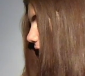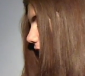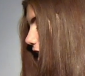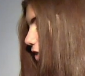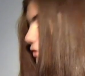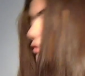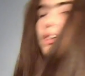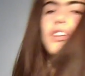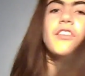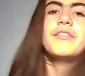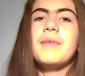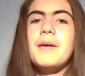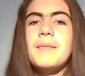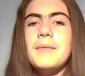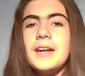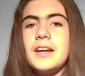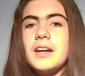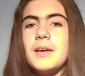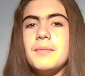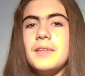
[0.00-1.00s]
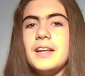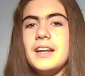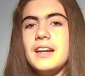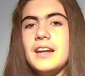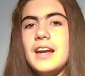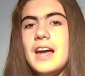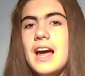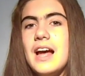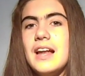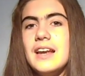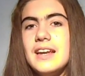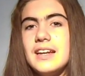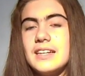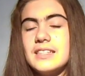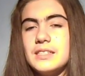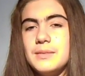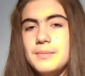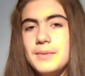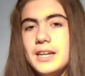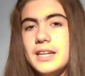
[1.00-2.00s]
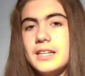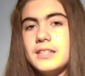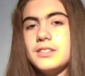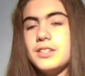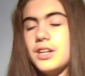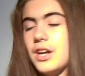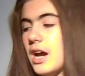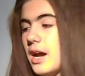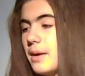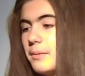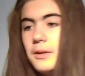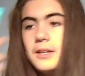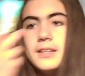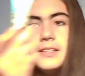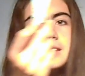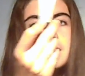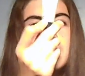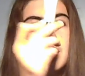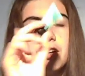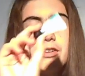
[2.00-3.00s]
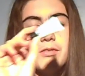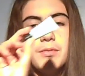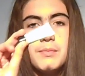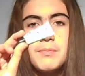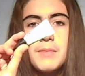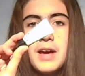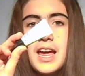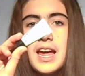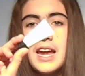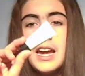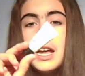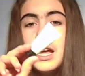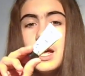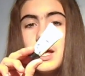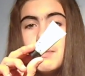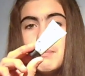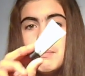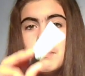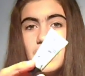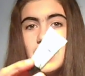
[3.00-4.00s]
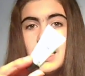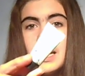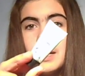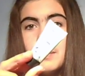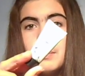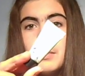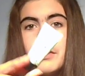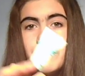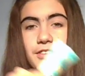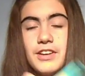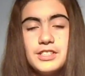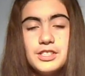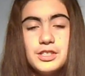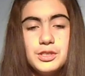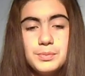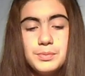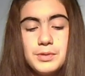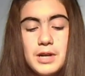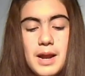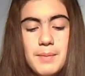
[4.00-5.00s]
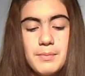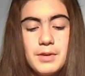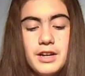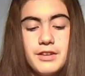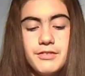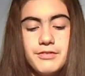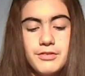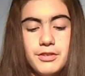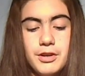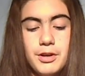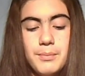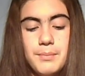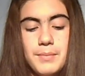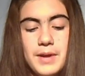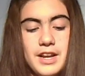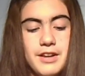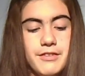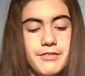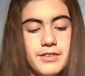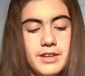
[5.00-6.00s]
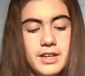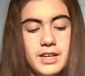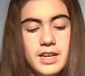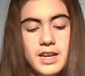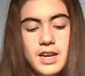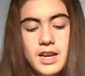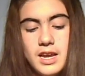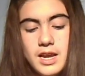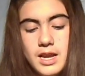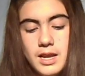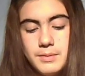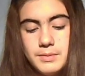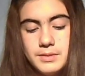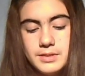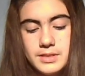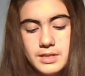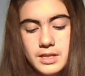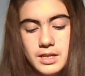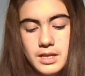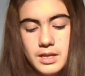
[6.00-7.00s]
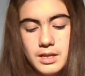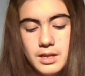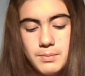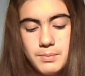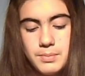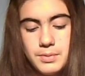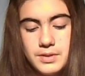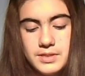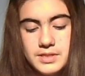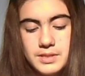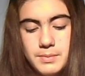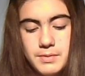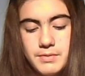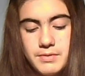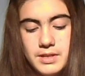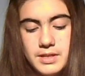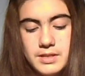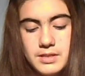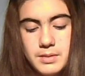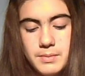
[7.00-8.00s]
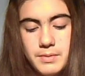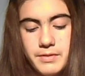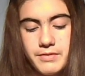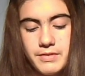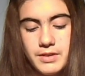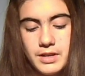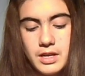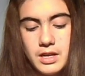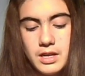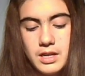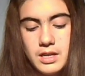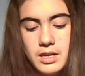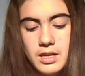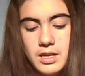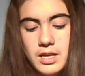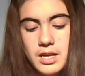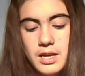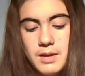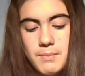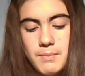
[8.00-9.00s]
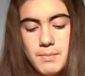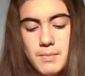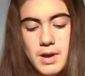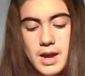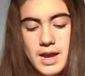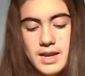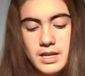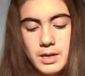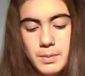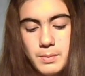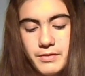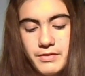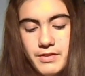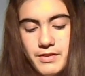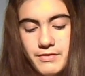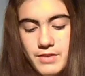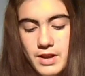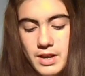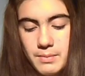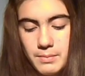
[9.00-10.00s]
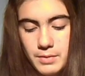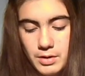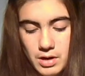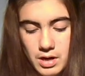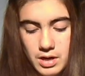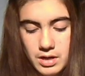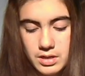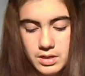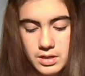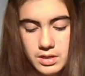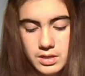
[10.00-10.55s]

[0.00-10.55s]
I have all my makeup laid out next to me. So I'm going to start off with my mini porefessional primer from Benefit. I'm just going to put some of this on my finger. Might help if I find a mirror.